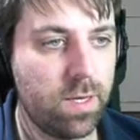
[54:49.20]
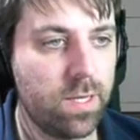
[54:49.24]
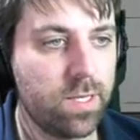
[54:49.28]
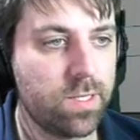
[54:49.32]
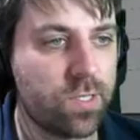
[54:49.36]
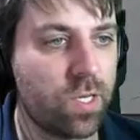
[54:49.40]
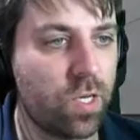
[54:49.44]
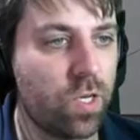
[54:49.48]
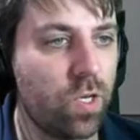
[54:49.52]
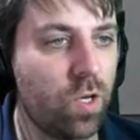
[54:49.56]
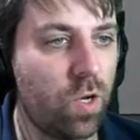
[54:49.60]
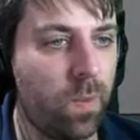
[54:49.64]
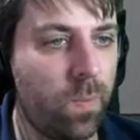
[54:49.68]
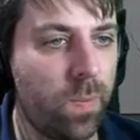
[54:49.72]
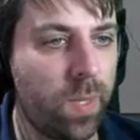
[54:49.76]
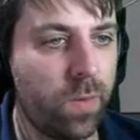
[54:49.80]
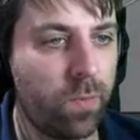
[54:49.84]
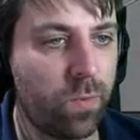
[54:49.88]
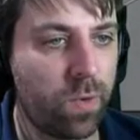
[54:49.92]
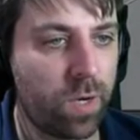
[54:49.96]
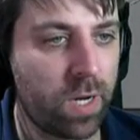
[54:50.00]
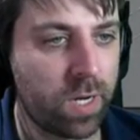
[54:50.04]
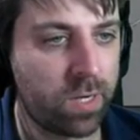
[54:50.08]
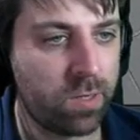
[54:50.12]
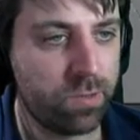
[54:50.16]
So normally
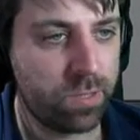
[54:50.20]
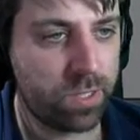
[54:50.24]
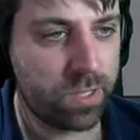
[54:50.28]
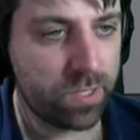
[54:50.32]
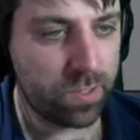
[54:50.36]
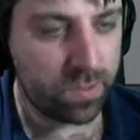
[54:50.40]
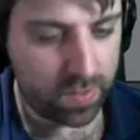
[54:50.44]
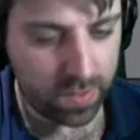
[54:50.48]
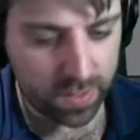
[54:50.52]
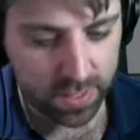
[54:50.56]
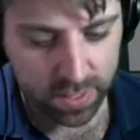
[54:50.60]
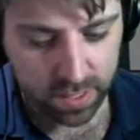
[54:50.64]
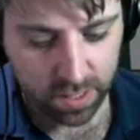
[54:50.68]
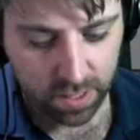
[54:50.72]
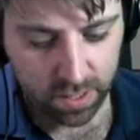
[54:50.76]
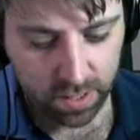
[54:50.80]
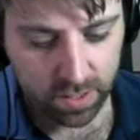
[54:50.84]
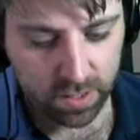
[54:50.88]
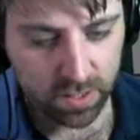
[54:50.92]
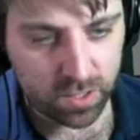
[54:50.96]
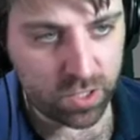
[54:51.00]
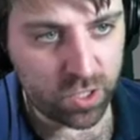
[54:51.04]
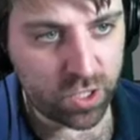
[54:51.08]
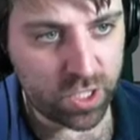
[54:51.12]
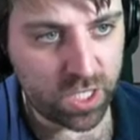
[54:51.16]
what I could do is go
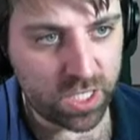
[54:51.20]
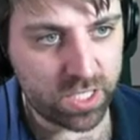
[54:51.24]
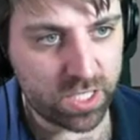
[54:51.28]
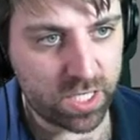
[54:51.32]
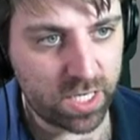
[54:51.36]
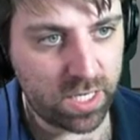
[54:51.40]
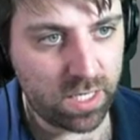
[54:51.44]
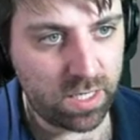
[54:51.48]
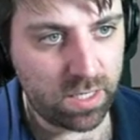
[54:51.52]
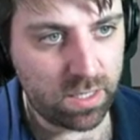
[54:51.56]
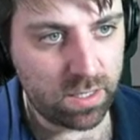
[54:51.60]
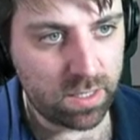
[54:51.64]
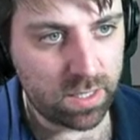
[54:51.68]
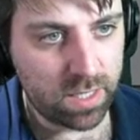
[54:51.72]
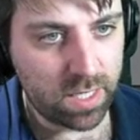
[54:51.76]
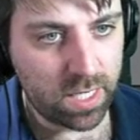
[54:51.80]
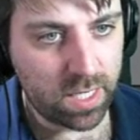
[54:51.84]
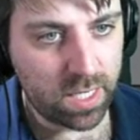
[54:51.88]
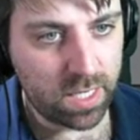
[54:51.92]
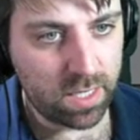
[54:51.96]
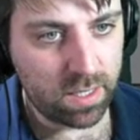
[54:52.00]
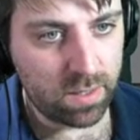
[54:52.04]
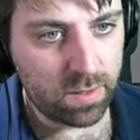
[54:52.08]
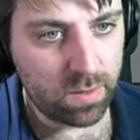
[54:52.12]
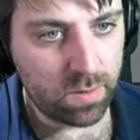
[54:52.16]
GG,
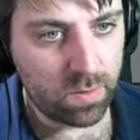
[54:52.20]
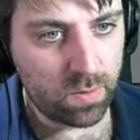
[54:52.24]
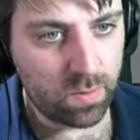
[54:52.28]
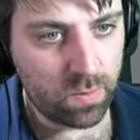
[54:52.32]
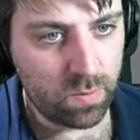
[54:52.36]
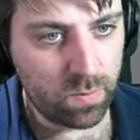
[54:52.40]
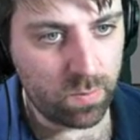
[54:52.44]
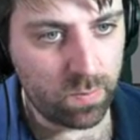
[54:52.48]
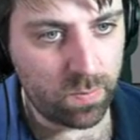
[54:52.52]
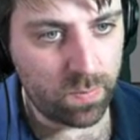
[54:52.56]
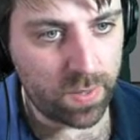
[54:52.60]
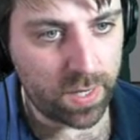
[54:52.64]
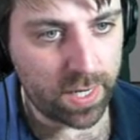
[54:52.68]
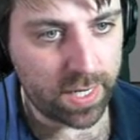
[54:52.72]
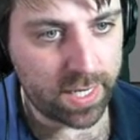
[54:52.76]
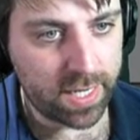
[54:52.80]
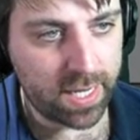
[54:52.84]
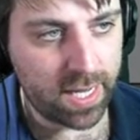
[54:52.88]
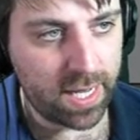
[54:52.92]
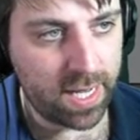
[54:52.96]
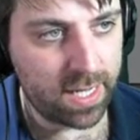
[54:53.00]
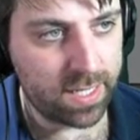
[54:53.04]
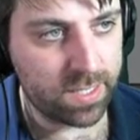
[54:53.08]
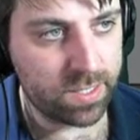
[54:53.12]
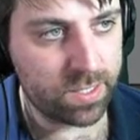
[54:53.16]
but I
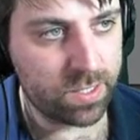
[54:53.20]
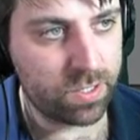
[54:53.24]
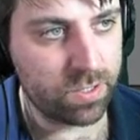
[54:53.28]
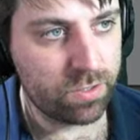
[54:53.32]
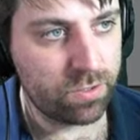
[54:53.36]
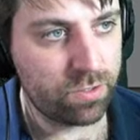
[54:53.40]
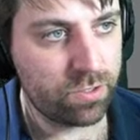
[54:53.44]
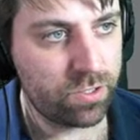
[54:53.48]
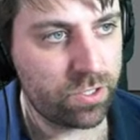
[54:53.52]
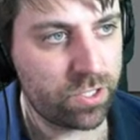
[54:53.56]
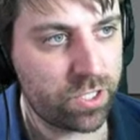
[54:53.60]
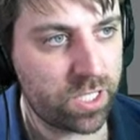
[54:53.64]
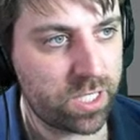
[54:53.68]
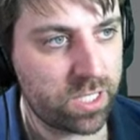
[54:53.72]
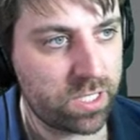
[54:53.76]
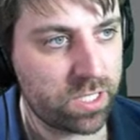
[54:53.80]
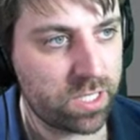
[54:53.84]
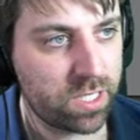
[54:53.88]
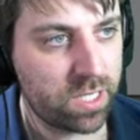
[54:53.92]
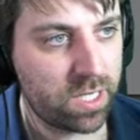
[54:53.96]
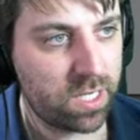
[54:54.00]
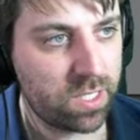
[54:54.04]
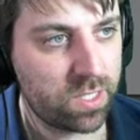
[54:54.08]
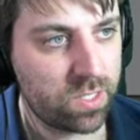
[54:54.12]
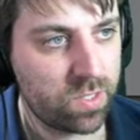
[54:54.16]
can't do
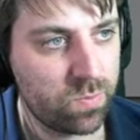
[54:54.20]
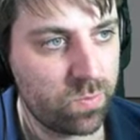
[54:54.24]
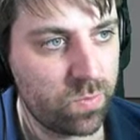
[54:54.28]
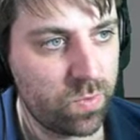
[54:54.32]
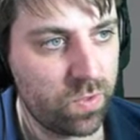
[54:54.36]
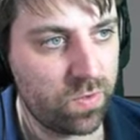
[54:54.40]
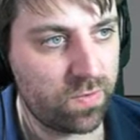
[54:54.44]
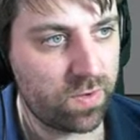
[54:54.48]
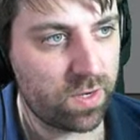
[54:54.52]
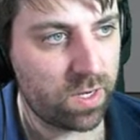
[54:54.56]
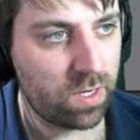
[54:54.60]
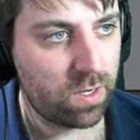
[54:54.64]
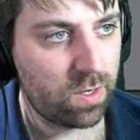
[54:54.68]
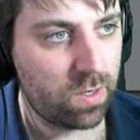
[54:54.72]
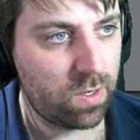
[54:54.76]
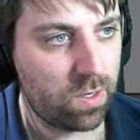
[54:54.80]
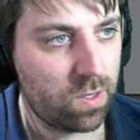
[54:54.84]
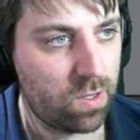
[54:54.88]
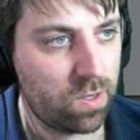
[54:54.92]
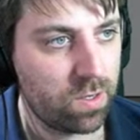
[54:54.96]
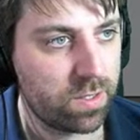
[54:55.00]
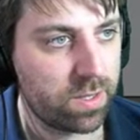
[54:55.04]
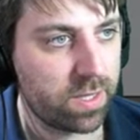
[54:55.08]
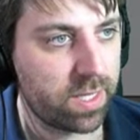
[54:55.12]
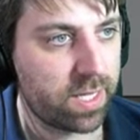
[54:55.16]
GG to move it
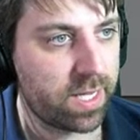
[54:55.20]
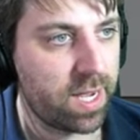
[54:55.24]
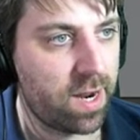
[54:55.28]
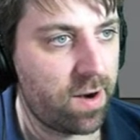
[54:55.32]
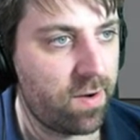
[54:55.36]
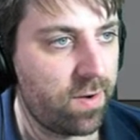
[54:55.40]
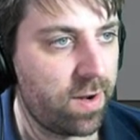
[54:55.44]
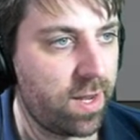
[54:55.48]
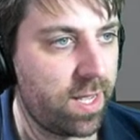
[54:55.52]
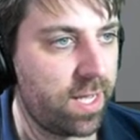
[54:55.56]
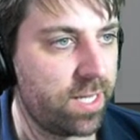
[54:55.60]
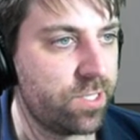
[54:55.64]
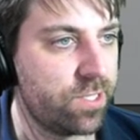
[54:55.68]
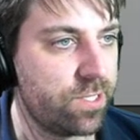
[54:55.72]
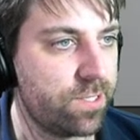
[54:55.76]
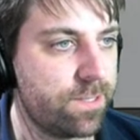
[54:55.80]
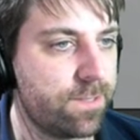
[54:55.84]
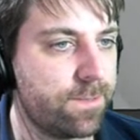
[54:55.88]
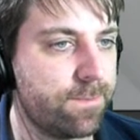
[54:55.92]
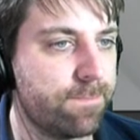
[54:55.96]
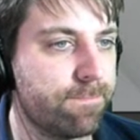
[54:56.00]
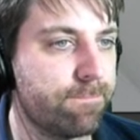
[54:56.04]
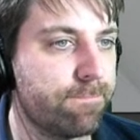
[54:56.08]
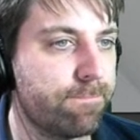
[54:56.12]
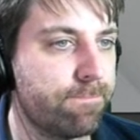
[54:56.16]
along the current
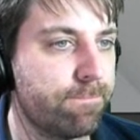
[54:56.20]
edges.